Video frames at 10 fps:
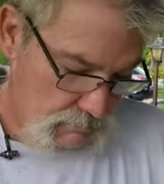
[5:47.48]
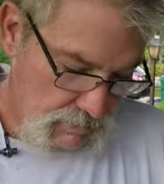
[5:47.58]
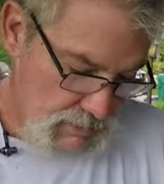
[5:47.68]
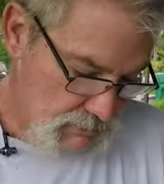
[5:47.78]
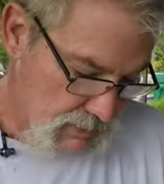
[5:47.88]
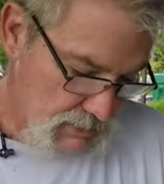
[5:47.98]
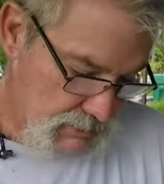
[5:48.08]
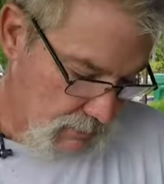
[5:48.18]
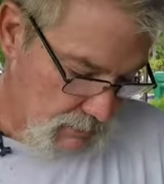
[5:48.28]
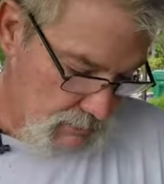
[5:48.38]
best way to
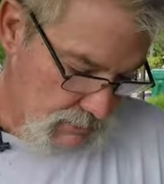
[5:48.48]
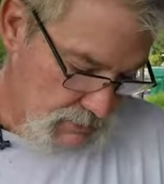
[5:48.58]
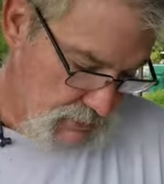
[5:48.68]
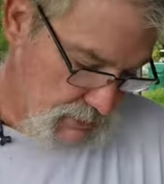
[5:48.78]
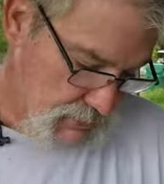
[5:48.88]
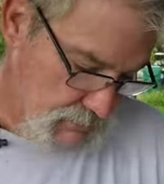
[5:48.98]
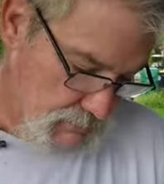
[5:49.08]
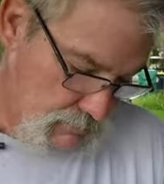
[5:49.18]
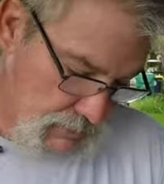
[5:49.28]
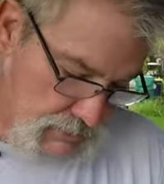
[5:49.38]
start is just
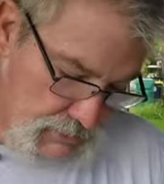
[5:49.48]
a